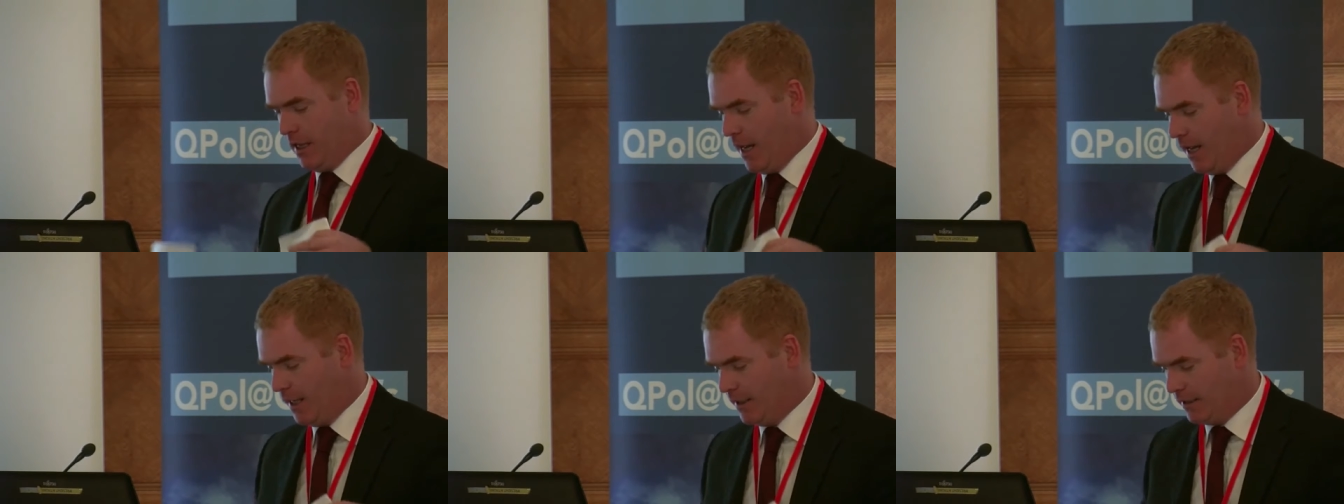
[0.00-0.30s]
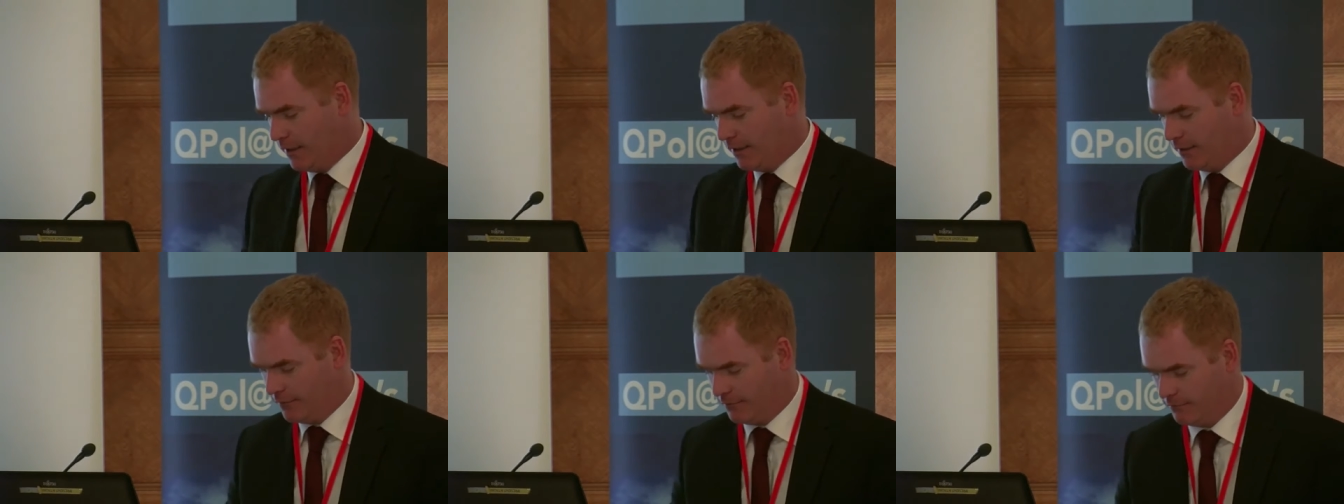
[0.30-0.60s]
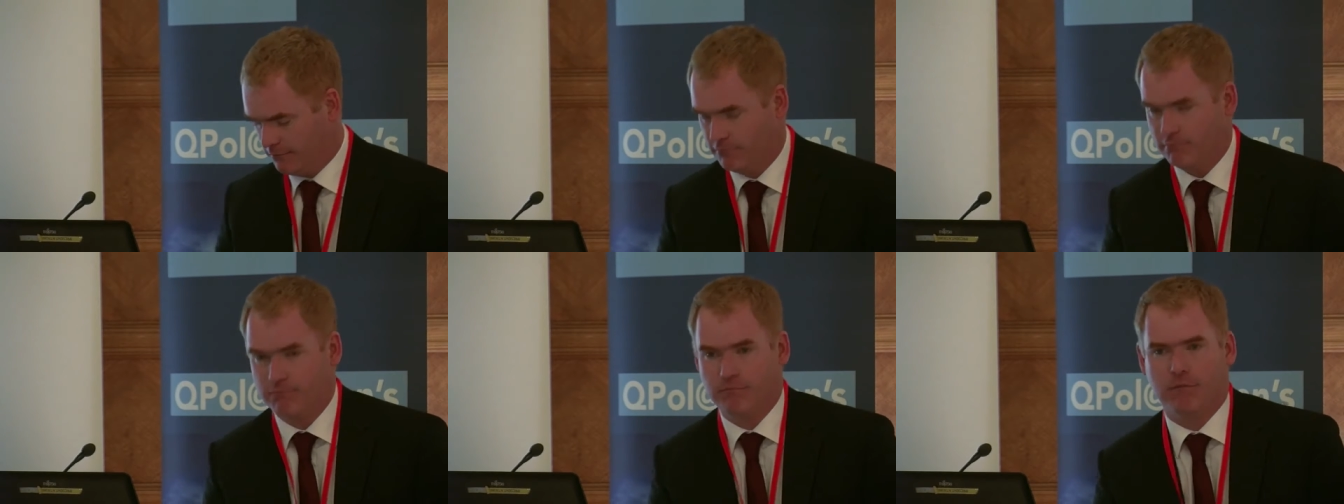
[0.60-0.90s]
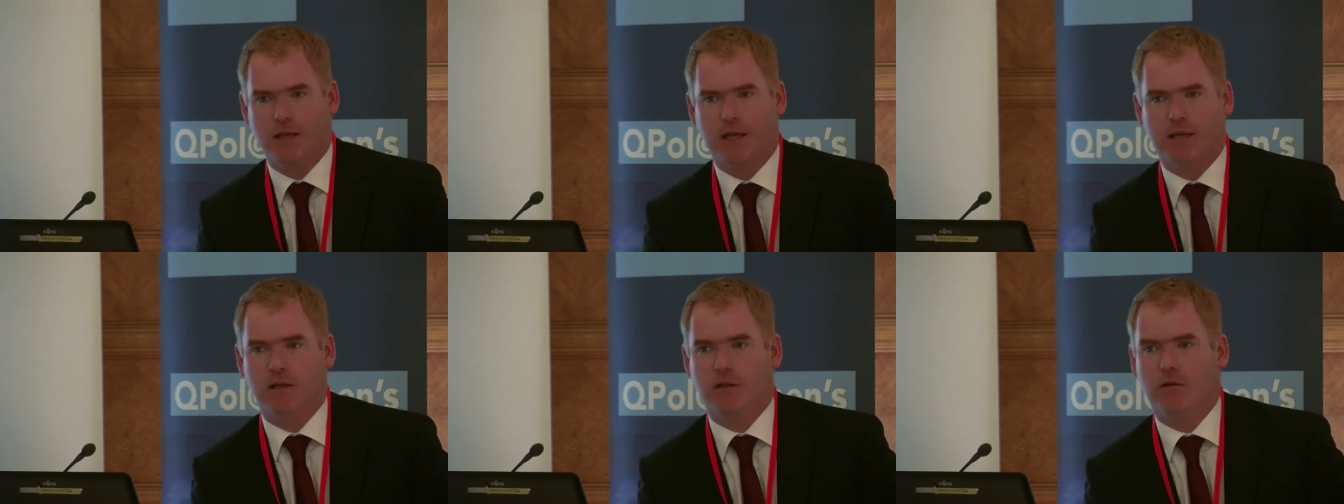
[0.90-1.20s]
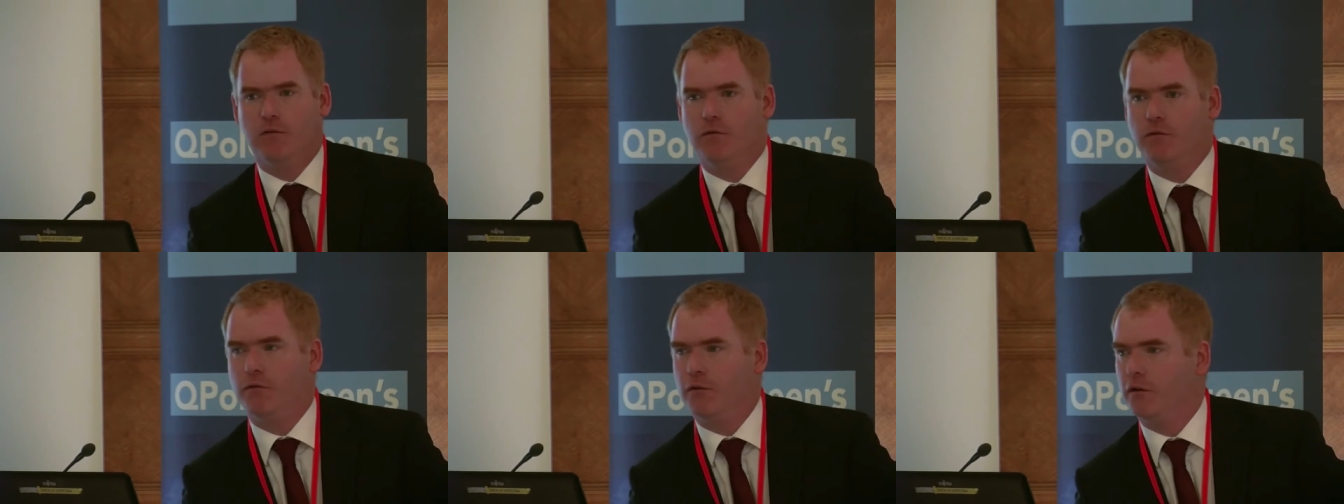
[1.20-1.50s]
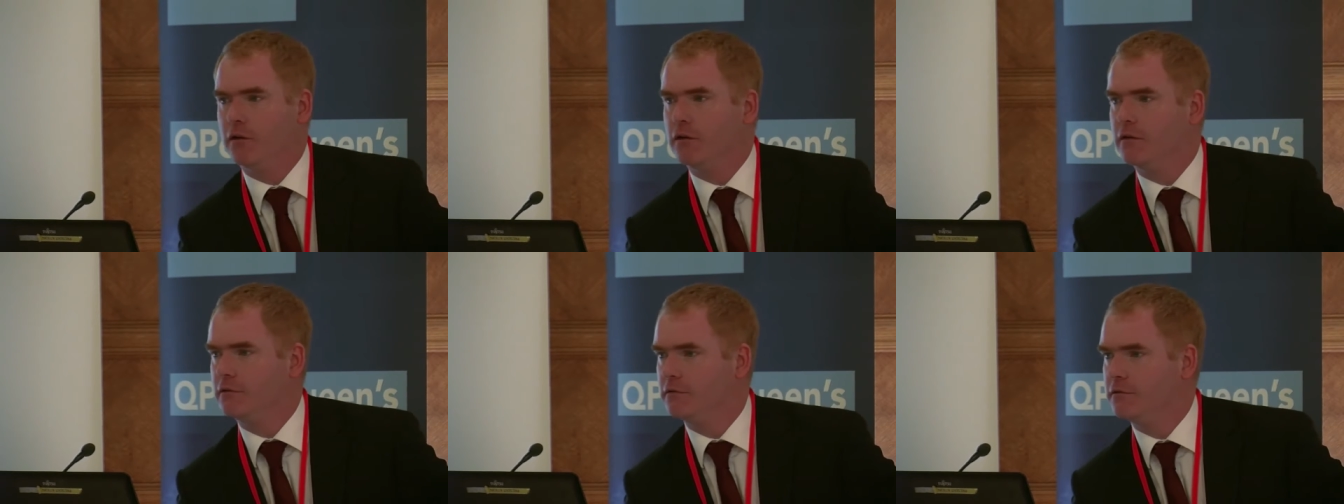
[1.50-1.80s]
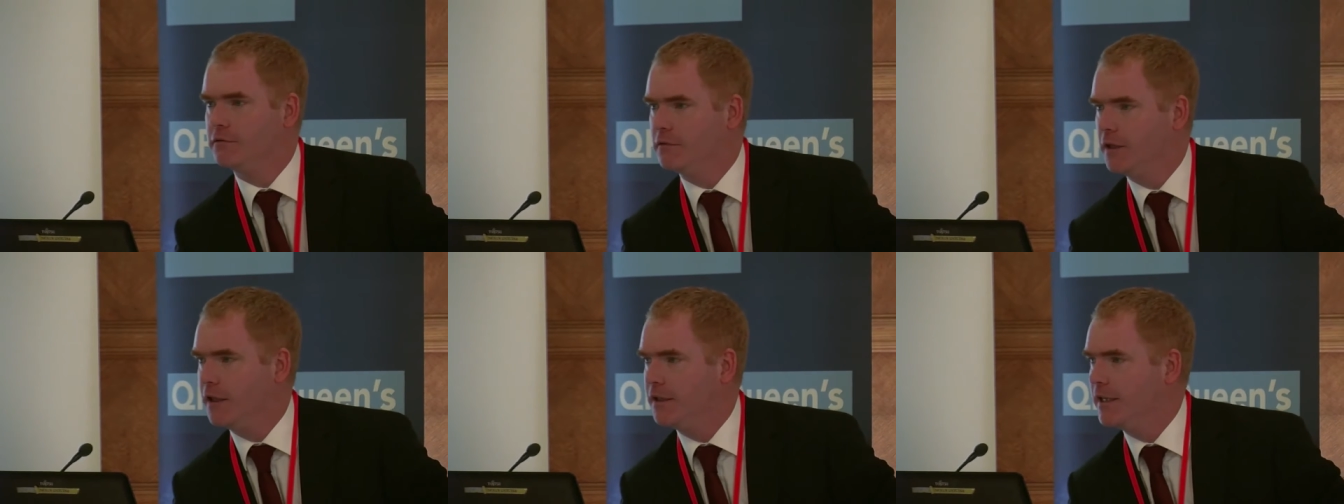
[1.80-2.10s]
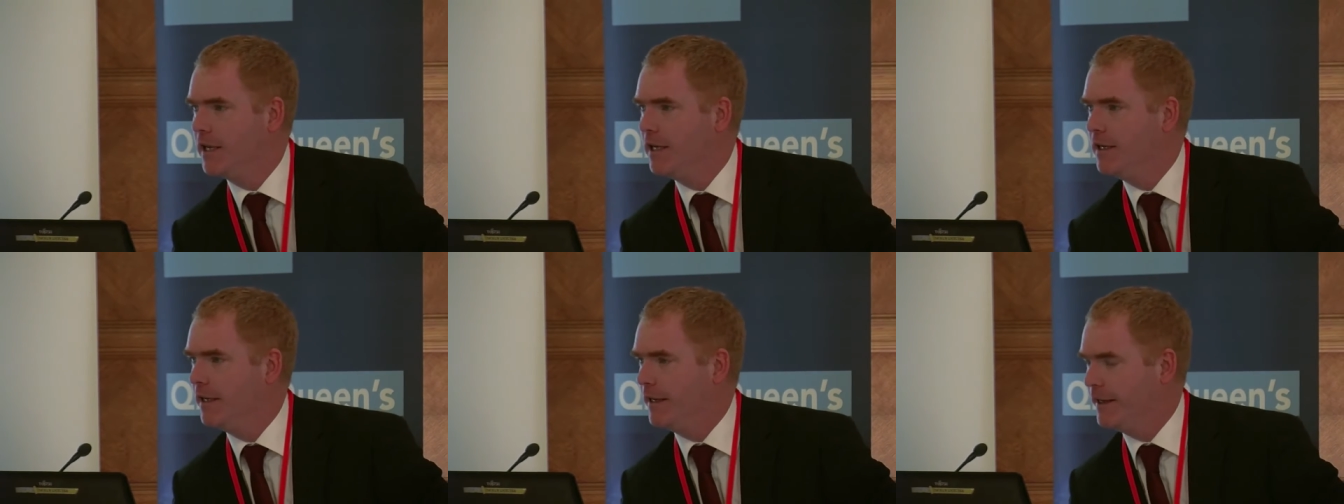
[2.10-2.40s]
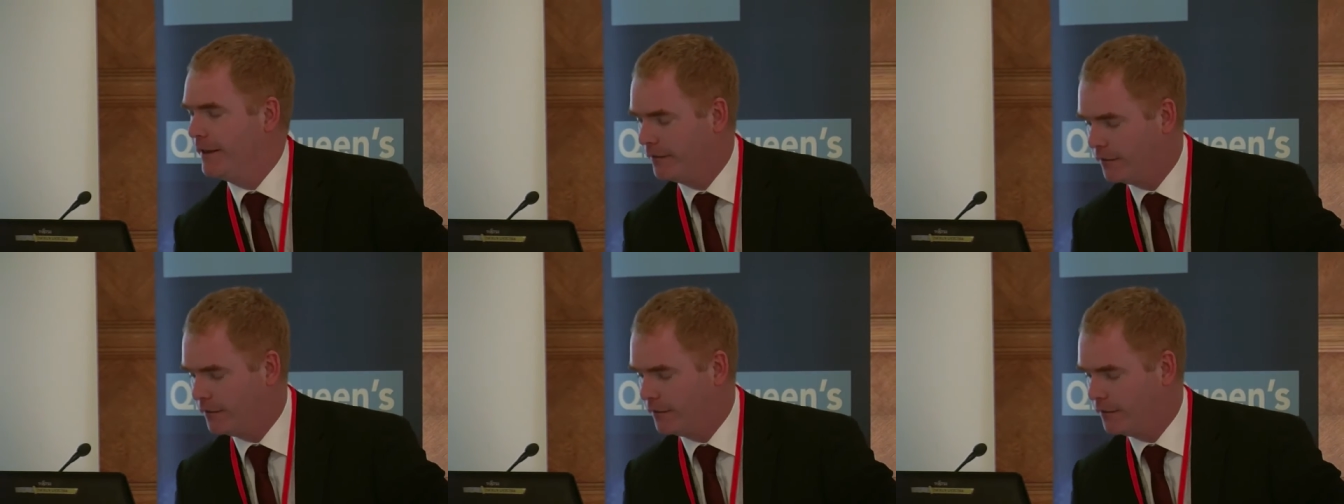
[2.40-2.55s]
and thank you for attending